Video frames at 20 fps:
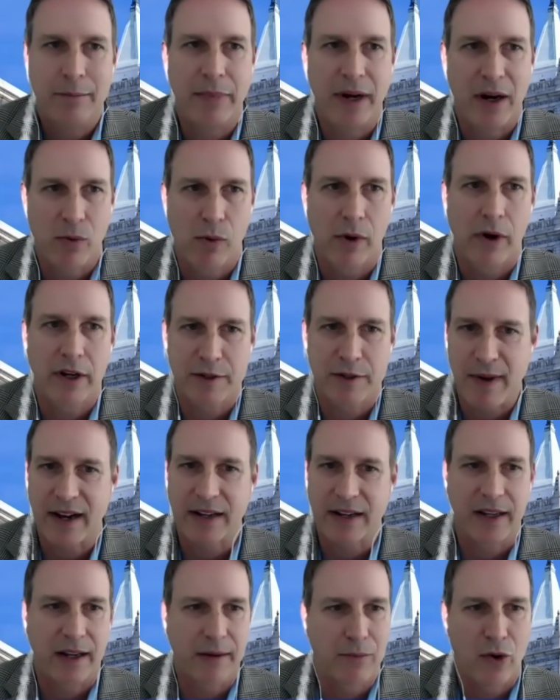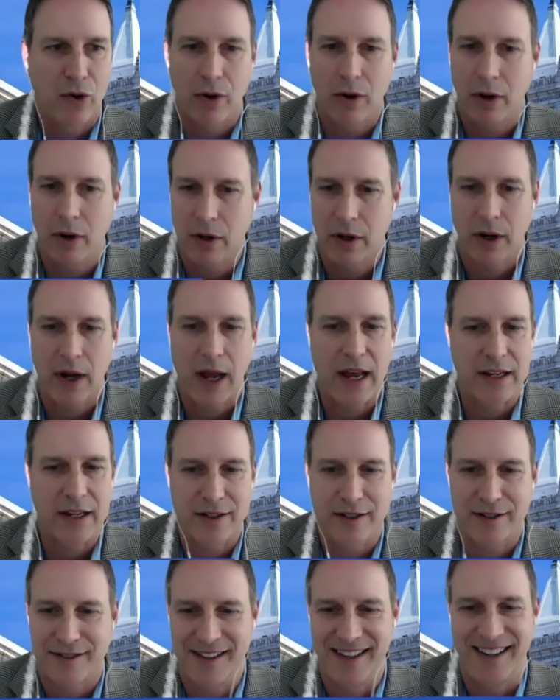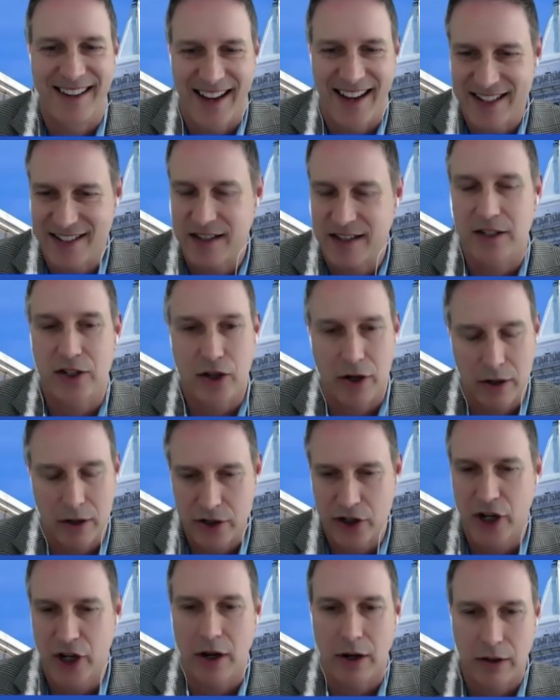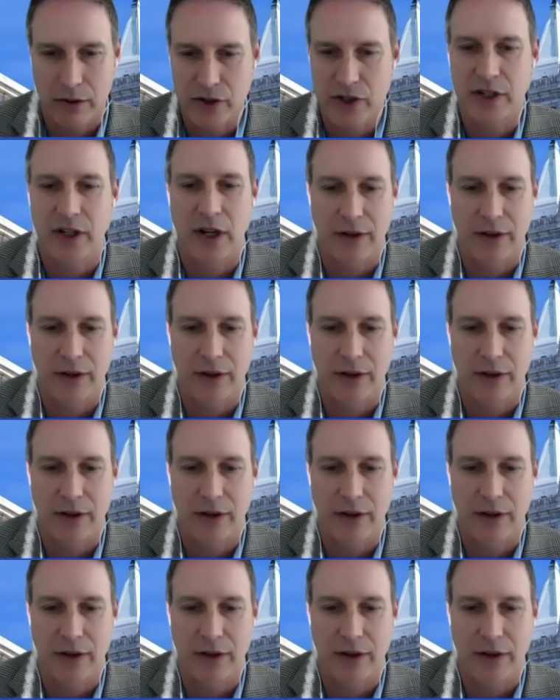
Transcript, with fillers: but we're expecting more as, as the surge goes.